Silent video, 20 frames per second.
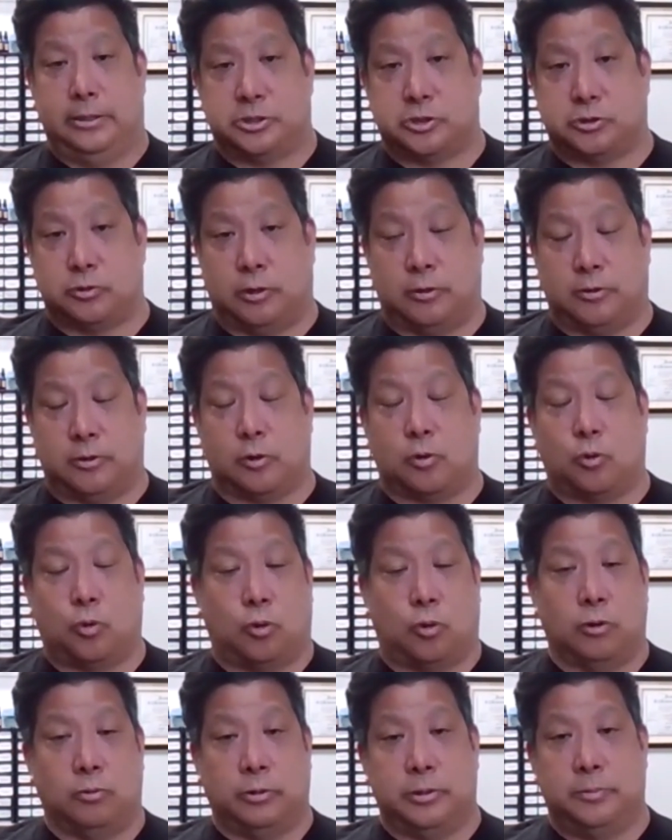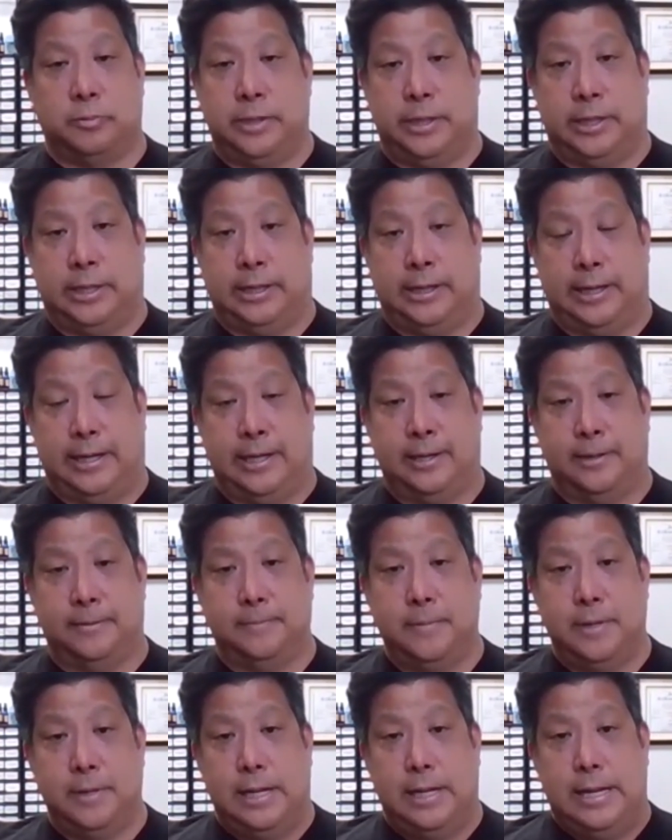struck a chord with me.
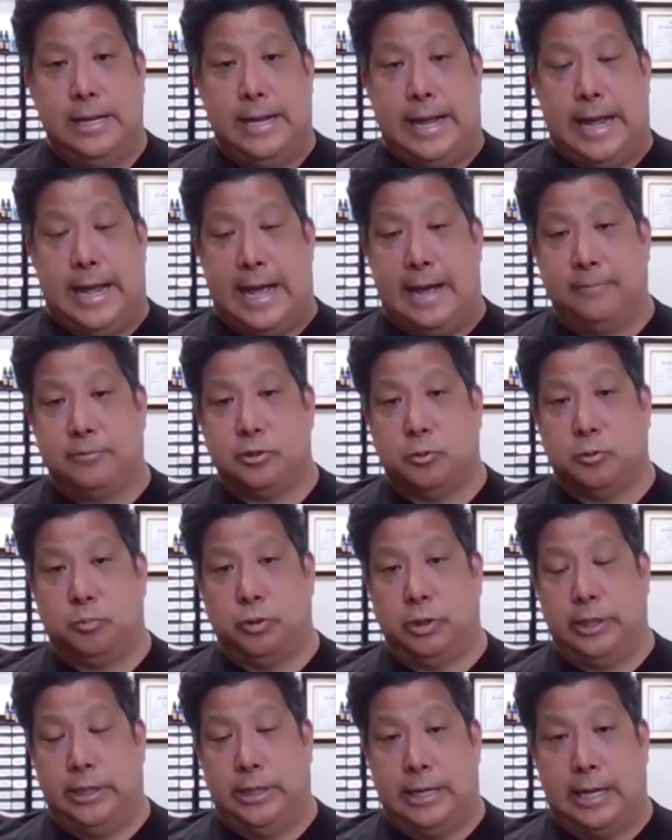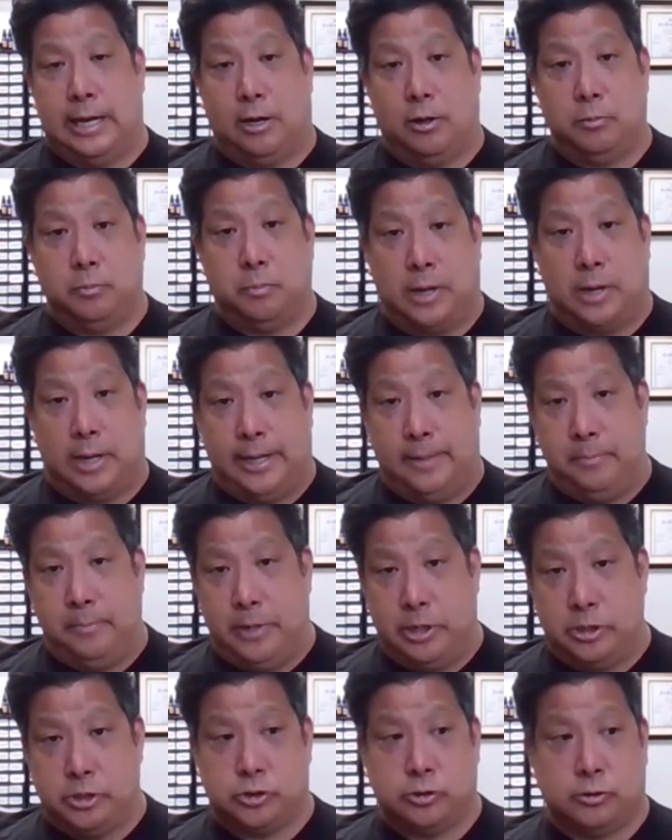And after bringing out my
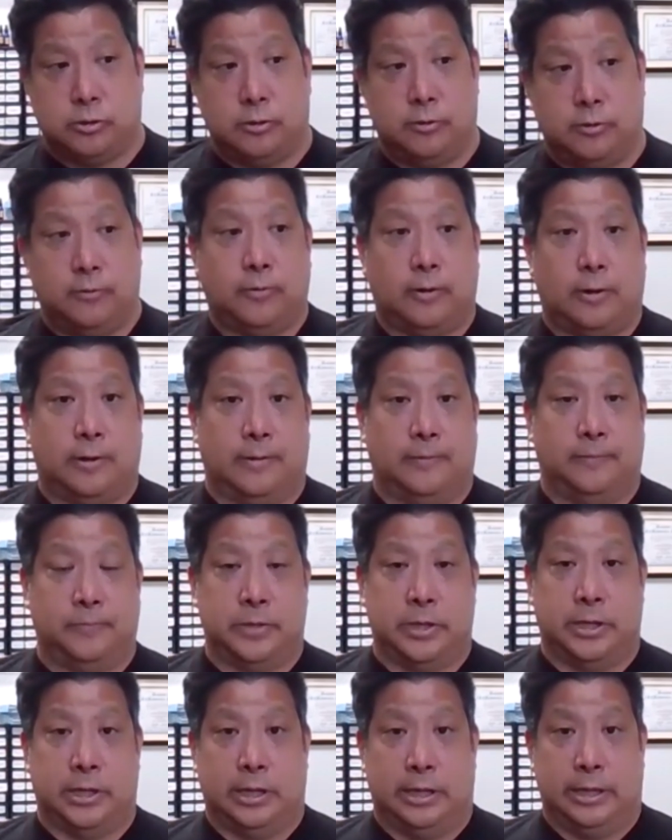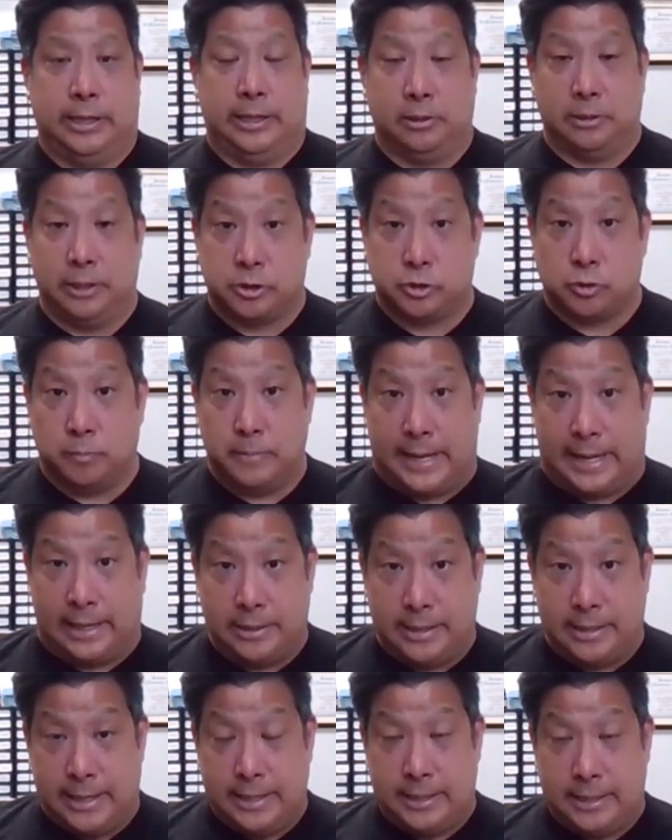measure of the
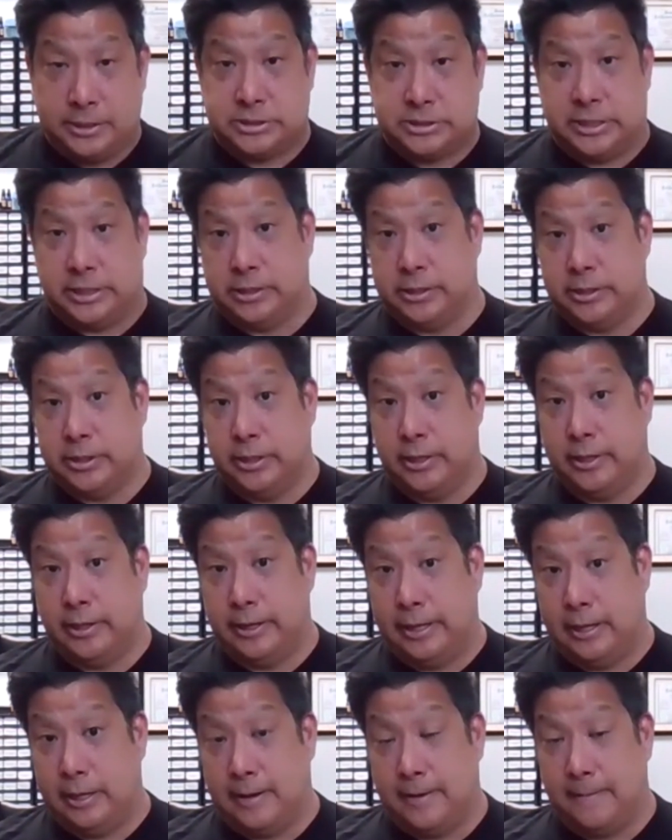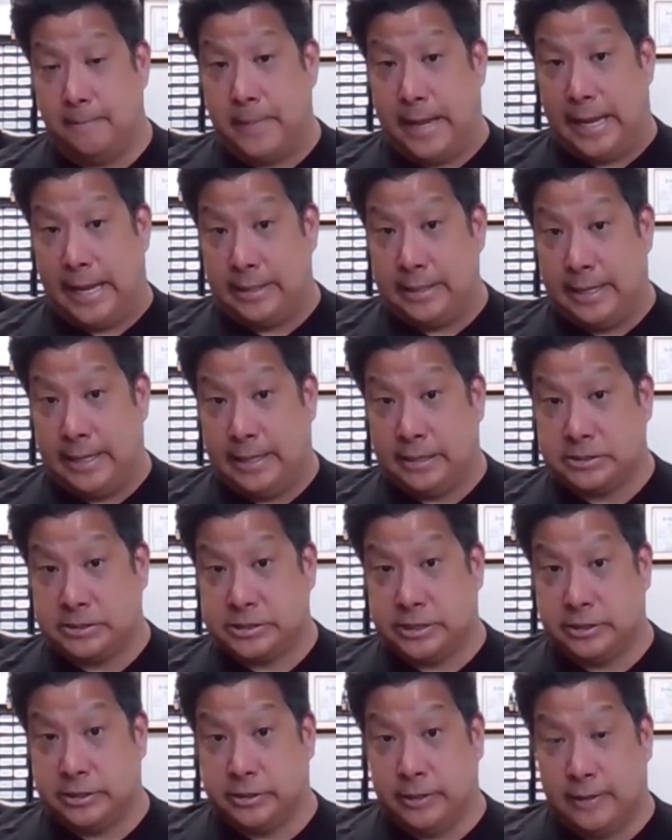electromagnetics and the
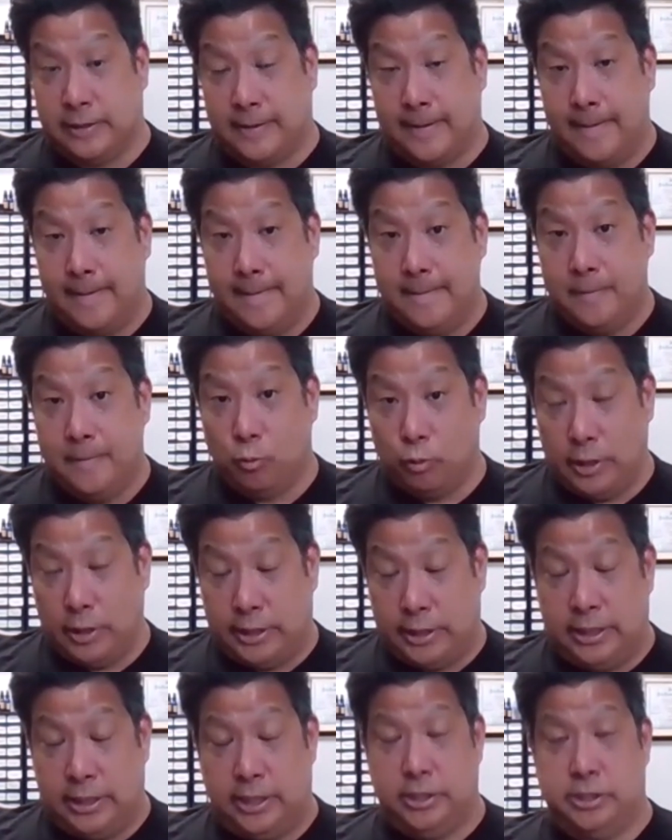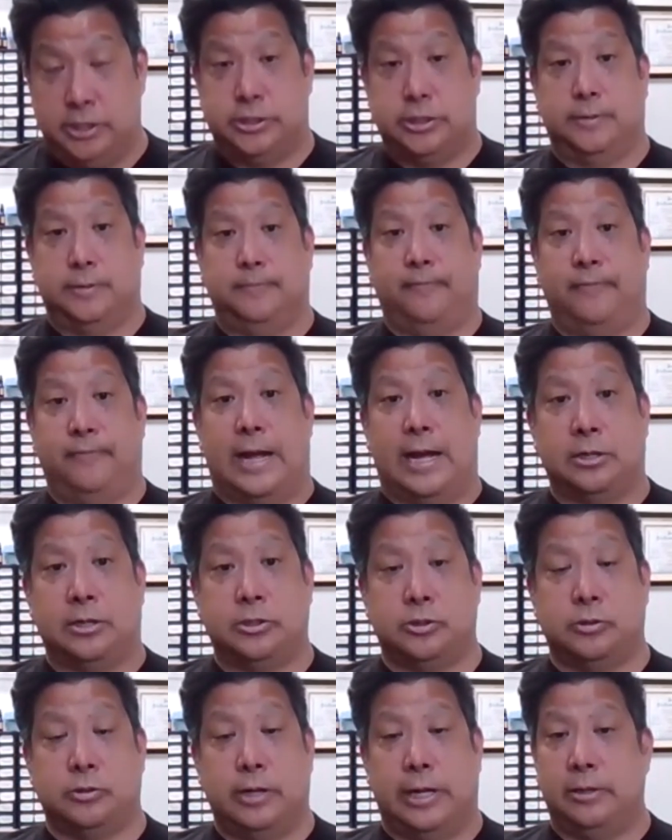magnetics and the radiation
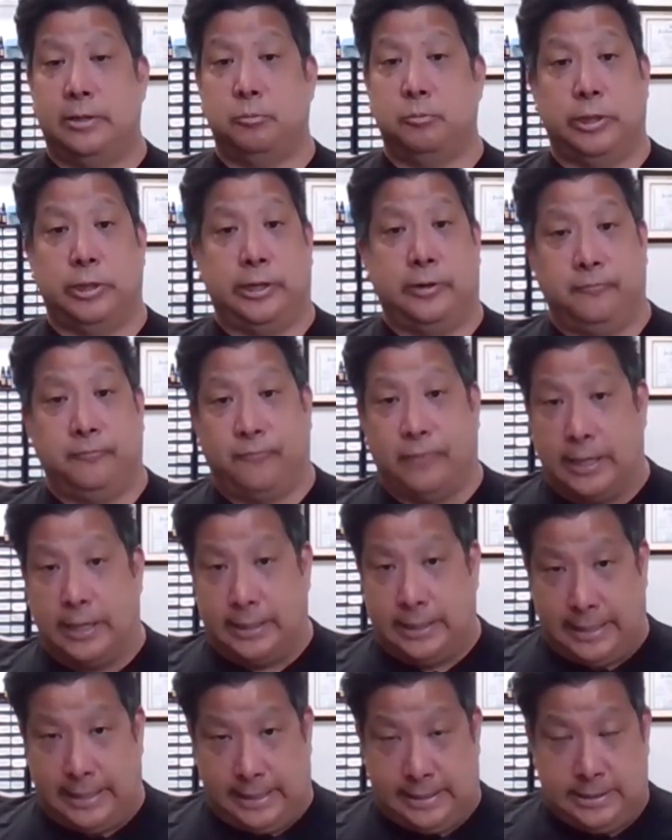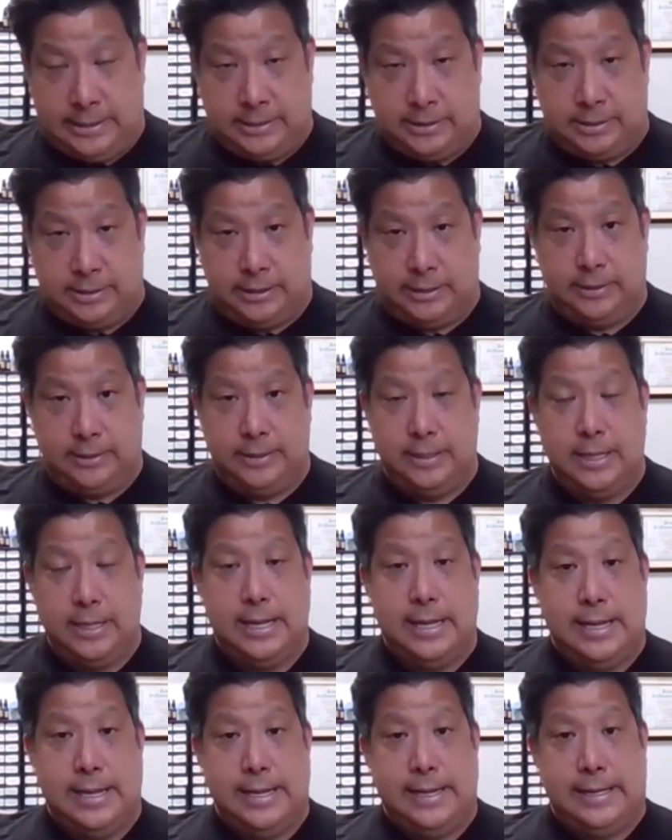factor, and we didn't find anything
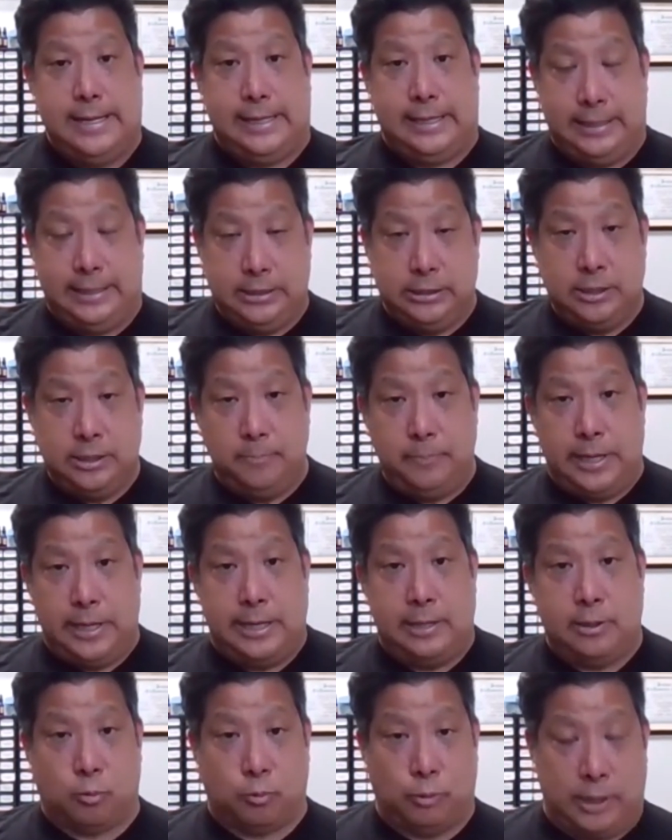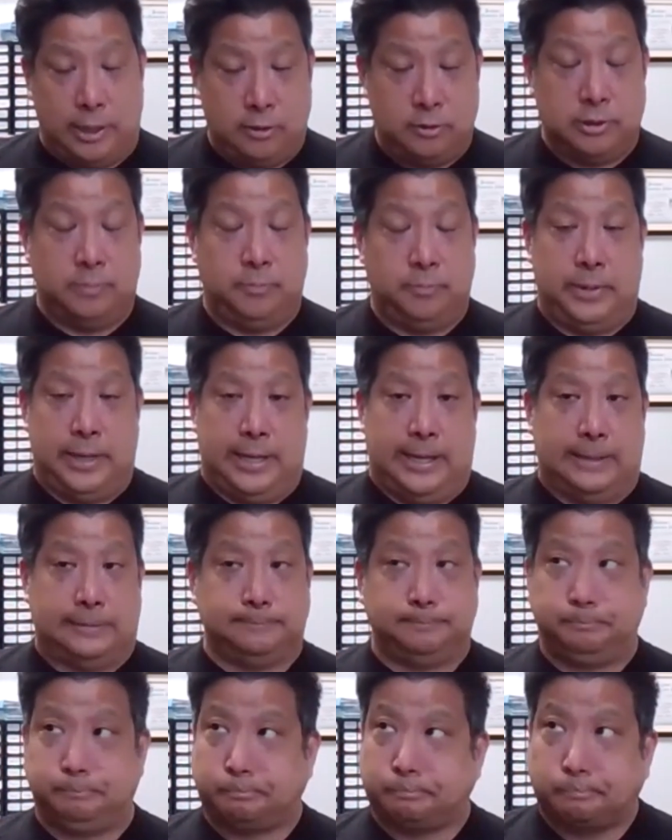in the bed, around the
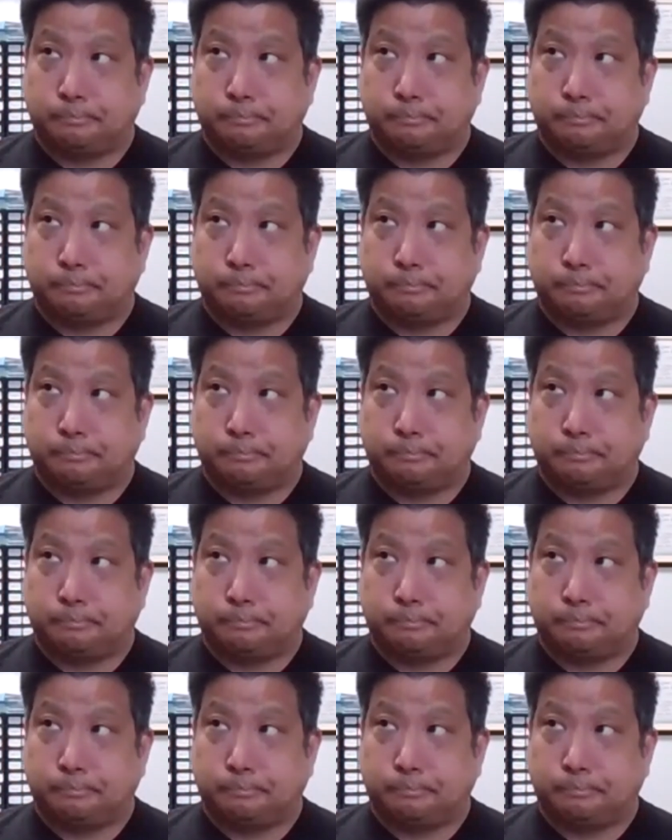bed,